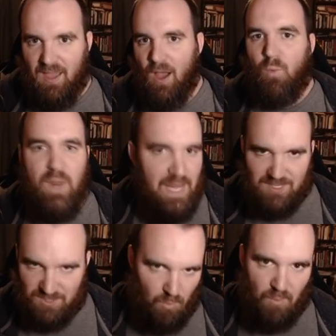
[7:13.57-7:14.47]
A week's
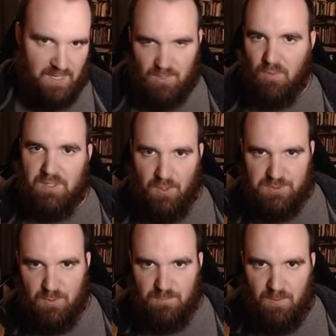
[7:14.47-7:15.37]
story can only go
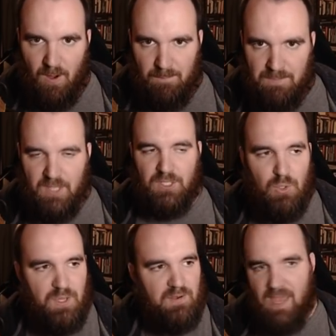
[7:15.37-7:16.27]
so far.
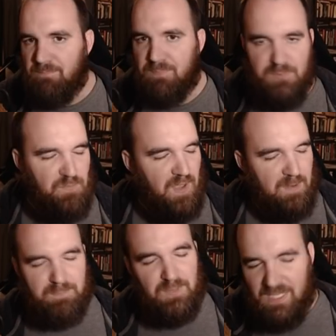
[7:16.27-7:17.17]
You can have you've
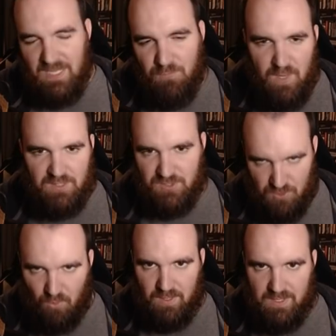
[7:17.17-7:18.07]
had plenty of weak
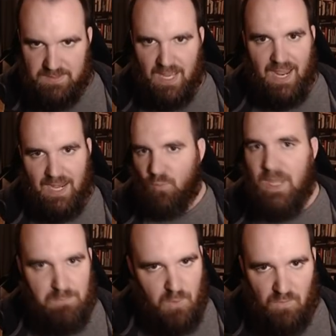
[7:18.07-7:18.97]
stories and
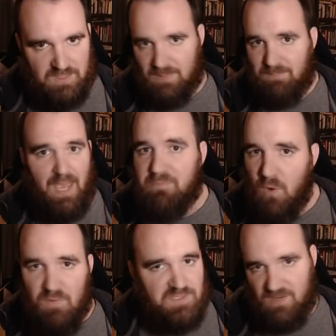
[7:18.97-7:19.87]
weak movies and bad
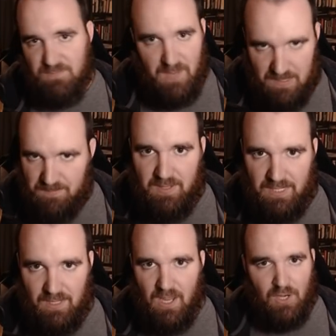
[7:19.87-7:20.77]
movies that have made
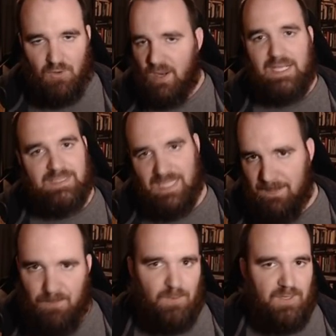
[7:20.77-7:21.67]
money. Great
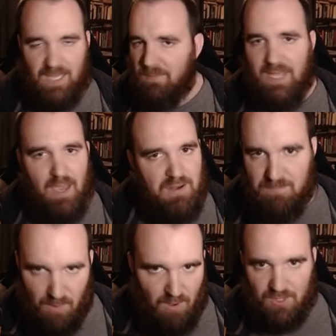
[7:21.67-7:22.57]
example coming out
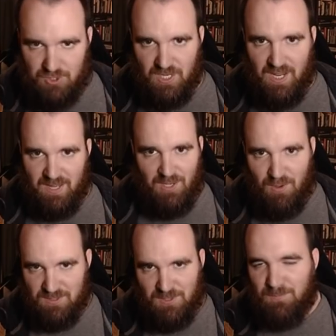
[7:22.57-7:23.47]
in March. You
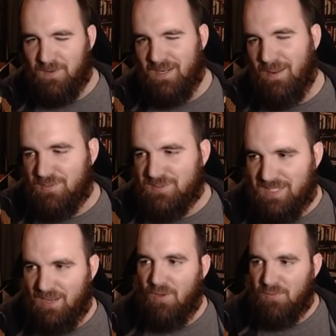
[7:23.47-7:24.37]
know, it's so funny that everyone's
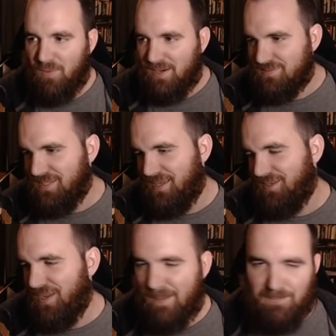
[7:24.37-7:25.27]
saying all the records that
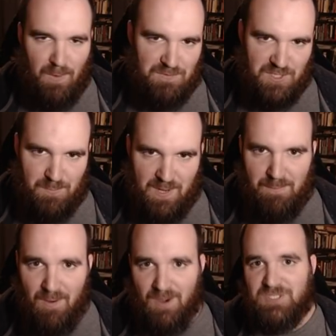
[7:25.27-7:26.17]
you know Captain Marvel is going to break
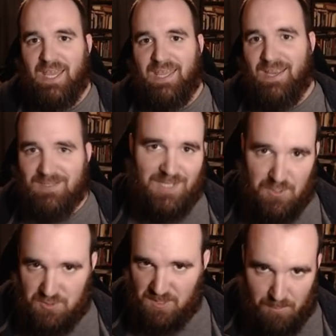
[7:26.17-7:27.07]
in March. Here's an
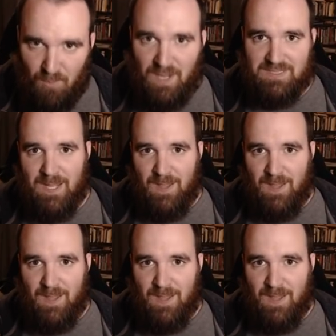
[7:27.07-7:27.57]
interesting point.